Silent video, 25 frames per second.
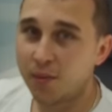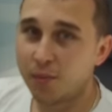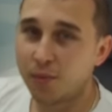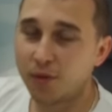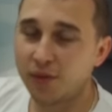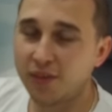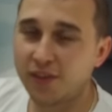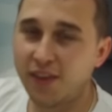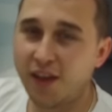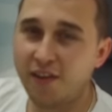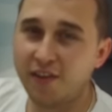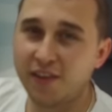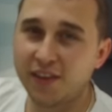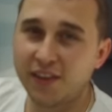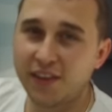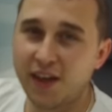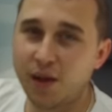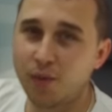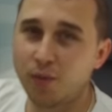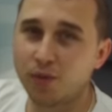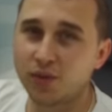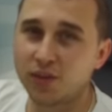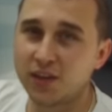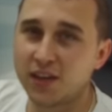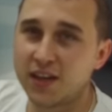But I think
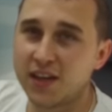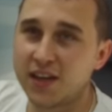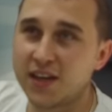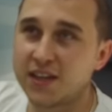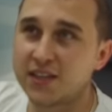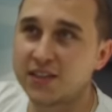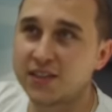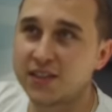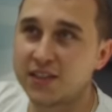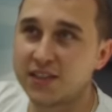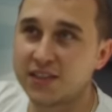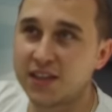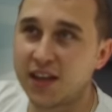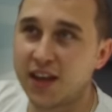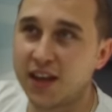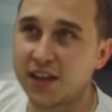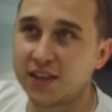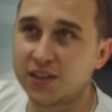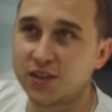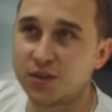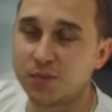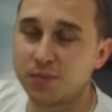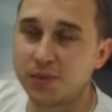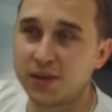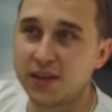that one is
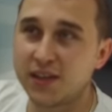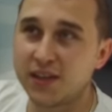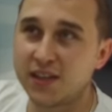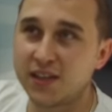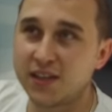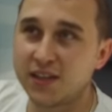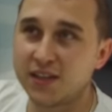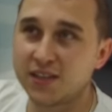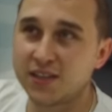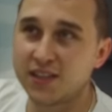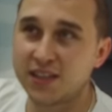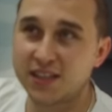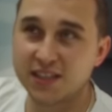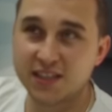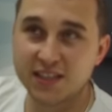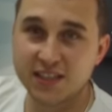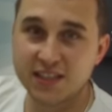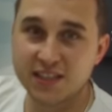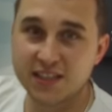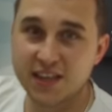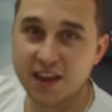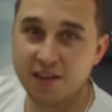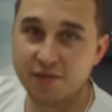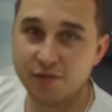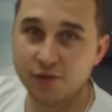designed to be
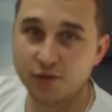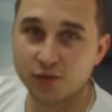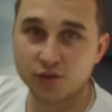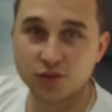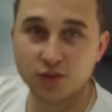67.